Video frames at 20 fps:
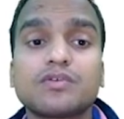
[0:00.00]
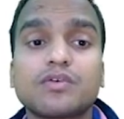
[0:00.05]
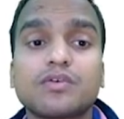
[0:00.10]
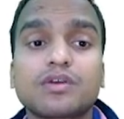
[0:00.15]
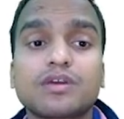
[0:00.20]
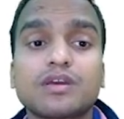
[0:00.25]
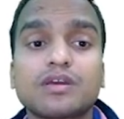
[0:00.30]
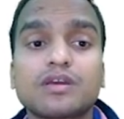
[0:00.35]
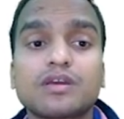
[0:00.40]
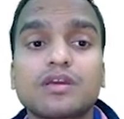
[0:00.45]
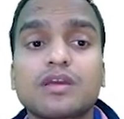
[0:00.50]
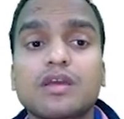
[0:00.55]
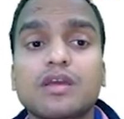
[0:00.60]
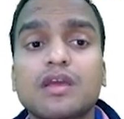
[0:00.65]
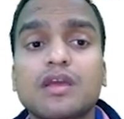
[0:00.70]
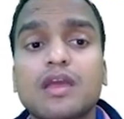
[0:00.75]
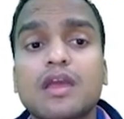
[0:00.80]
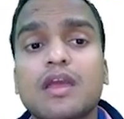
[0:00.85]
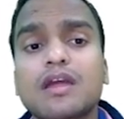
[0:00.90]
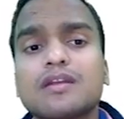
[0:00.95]
Okay.
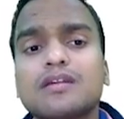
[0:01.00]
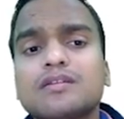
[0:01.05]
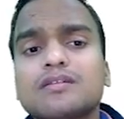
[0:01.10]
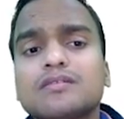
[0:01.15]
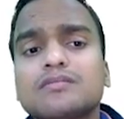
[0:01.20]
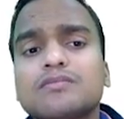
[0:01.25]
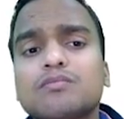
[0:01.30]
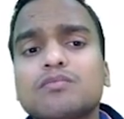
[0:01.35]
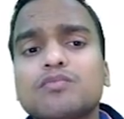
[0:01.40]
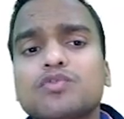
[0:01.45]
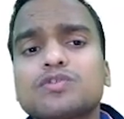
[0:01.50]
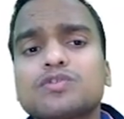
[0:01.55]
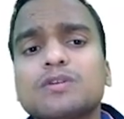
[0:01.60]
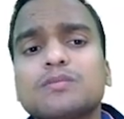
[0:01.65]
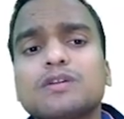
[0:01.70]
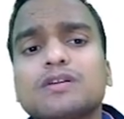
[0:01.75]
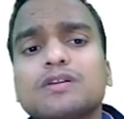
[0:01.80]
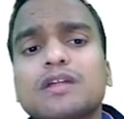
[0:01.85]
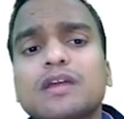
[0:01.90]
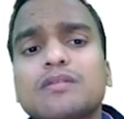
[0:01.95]
And most of
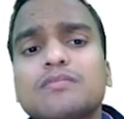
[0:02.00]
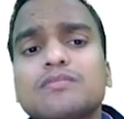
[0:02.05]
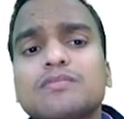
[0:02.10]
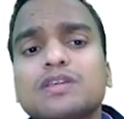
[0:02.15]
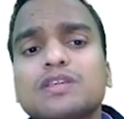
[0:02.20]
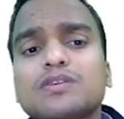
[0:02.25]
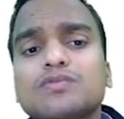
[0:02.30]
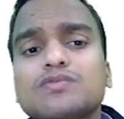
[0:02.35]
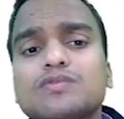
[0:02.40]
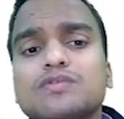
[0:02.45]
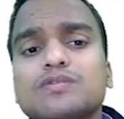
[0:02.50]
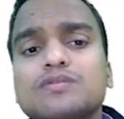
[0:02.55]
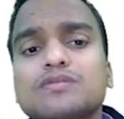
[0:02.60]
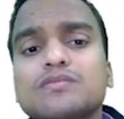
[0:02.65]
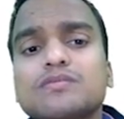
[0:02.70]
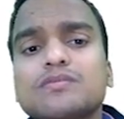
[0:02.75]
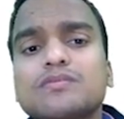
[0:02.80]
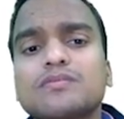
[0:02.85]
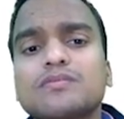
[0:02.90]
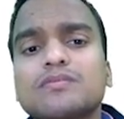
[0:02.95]
the time we use
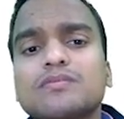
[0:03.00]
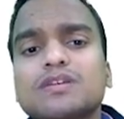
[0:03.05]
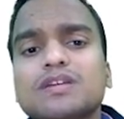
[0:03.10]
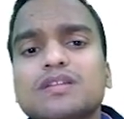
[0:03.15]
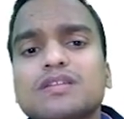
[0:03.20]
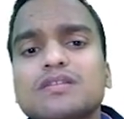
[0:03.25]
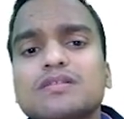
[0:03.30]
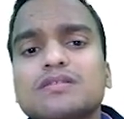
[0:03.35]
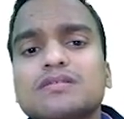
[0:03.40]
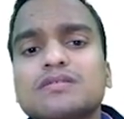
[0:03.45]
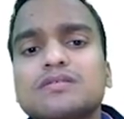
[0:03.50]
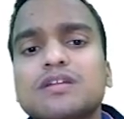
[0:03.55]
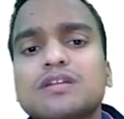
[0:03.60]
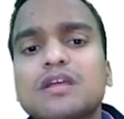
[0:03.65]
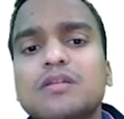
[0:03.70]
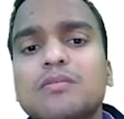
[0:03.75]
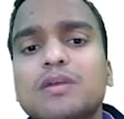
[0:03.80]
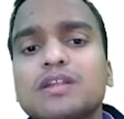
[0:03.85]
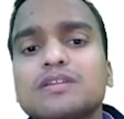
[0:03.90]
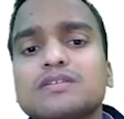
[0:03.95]
in
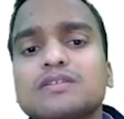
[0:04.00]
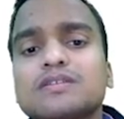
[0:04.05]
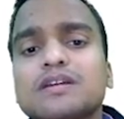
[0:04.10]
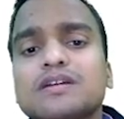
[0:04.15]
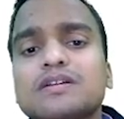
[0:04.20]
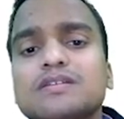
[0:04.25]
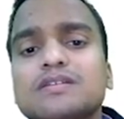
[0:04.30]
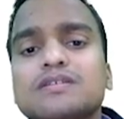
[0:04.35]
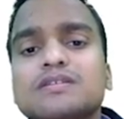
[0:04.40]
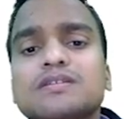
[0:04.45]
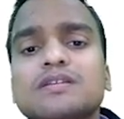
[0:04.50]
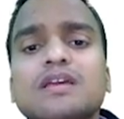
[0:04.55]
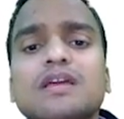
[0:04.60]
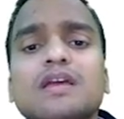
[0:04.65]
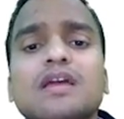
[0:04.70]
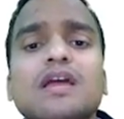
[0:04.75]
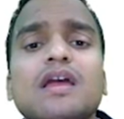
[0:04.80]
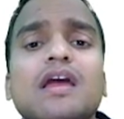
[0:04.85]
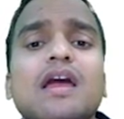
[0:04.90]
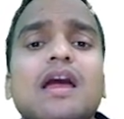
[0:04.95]
termiticides,
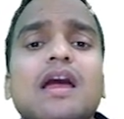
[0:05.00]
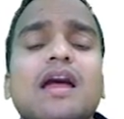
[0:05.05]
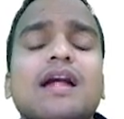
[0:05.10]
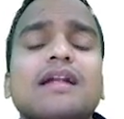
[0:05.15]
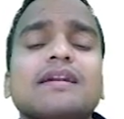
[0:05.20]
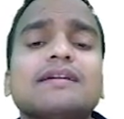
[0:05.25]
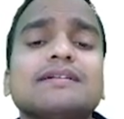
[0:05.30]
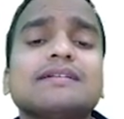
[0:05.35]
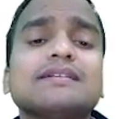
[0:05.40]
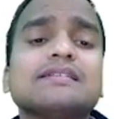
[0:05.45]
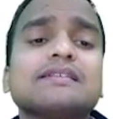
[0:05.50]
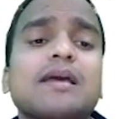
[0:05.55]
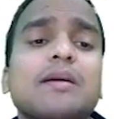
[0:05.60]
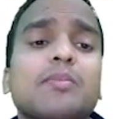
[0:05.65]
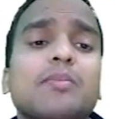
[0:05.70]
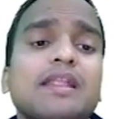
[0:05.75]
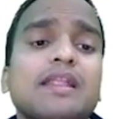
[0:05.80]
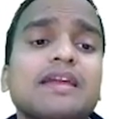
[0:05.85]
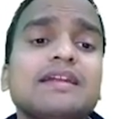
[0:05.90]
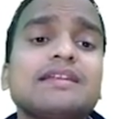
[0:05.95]
and it is
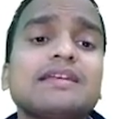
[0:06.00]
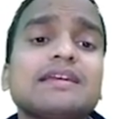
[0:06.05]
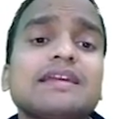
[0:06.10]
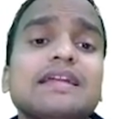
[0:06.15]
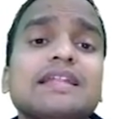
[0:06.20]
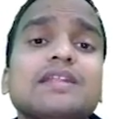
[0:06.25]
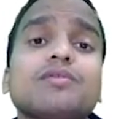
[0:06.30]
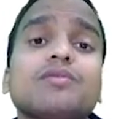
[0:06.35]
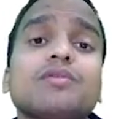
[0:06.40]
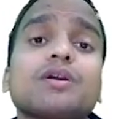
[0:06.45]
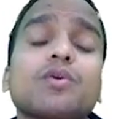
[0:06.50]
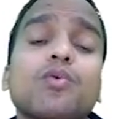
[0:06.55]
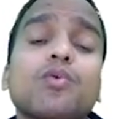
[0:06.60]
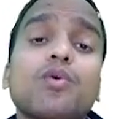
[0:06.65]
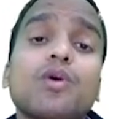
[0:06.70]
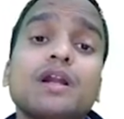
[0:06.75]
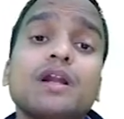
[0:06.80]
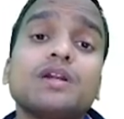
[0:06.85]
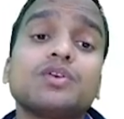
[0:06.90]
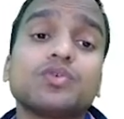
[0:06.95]
applied in
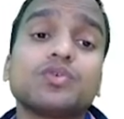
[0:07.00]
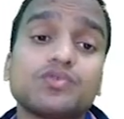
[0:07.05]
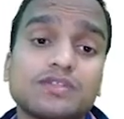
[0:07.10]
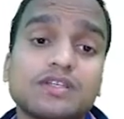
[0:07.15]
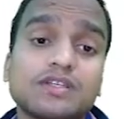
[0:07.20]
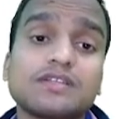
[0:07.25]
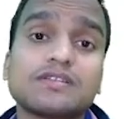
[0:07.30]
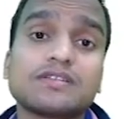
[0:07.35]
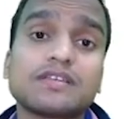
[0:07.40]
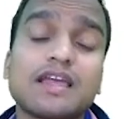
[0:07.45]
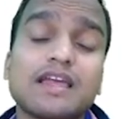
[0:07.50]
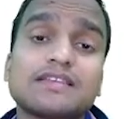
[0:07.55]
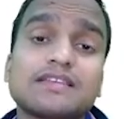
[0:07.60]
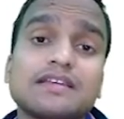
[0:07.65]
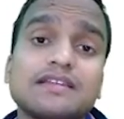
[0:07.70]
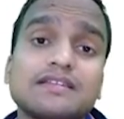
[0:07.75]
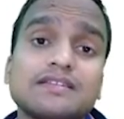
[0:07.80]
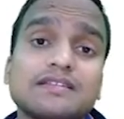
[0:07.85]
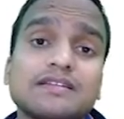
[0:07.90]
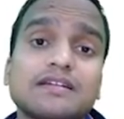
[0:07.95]
required doses, as
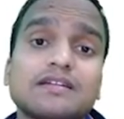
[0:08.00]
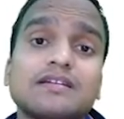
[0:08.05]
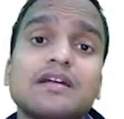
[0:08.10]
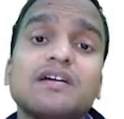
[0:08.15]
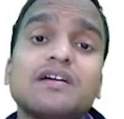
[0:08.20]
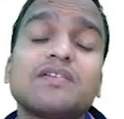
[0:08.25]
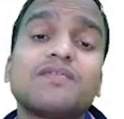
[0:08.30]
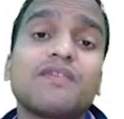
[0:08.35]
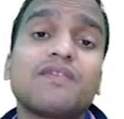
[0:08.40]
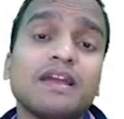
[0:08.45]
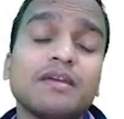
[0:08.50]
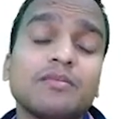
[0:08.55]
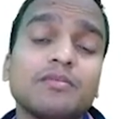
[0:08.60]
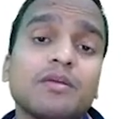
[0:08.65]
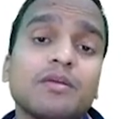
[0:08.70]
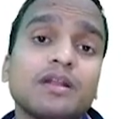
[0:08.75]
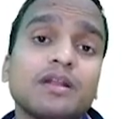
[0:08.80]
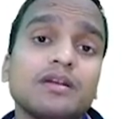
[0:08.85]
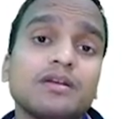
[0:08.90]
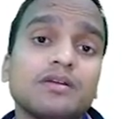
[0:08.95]
I said, 5
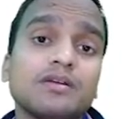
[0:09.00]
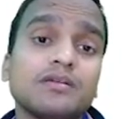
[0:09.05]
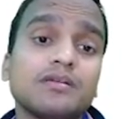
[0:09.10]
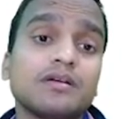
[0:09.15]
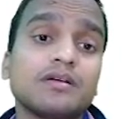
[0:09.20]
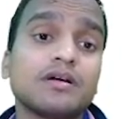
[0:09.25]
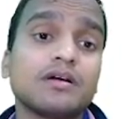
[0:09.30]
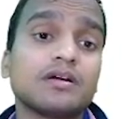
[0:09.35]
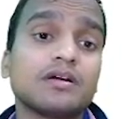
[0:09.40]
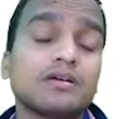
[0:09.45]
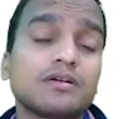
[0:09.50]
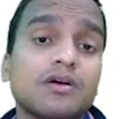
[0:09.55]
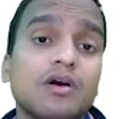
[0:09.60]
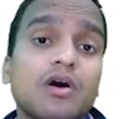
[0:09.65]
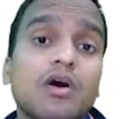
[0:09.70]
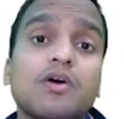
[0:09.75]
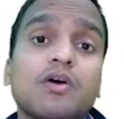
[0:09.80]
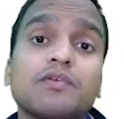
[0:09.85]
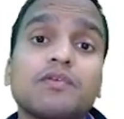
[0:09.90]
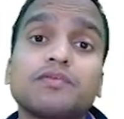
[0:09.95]
ml
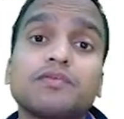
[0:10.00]
of